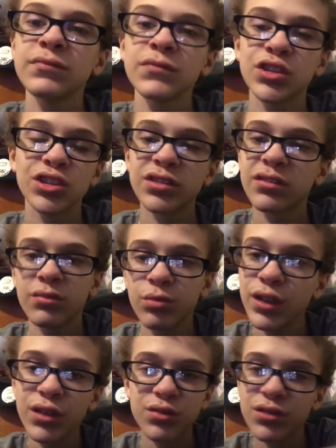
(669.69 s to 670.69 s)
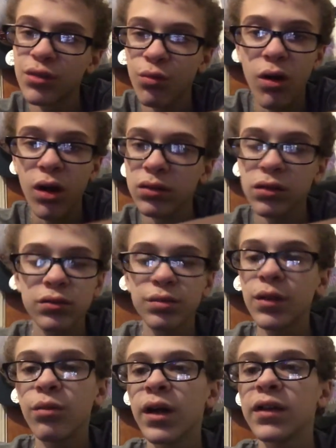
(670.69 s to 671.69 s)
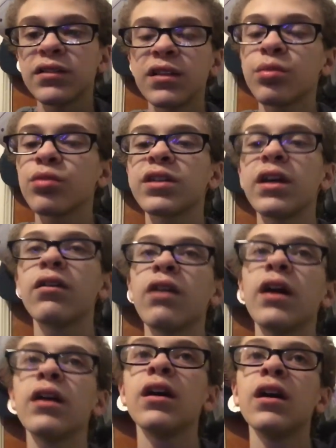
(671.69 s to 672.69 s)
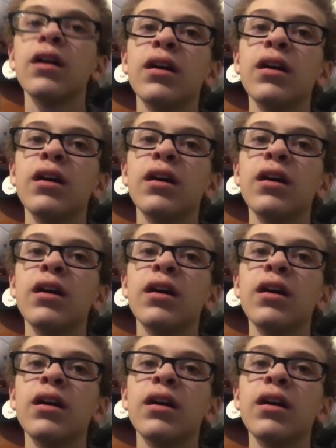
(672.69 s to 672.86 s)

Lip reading: We just walked the Speedway. Simple thing, right?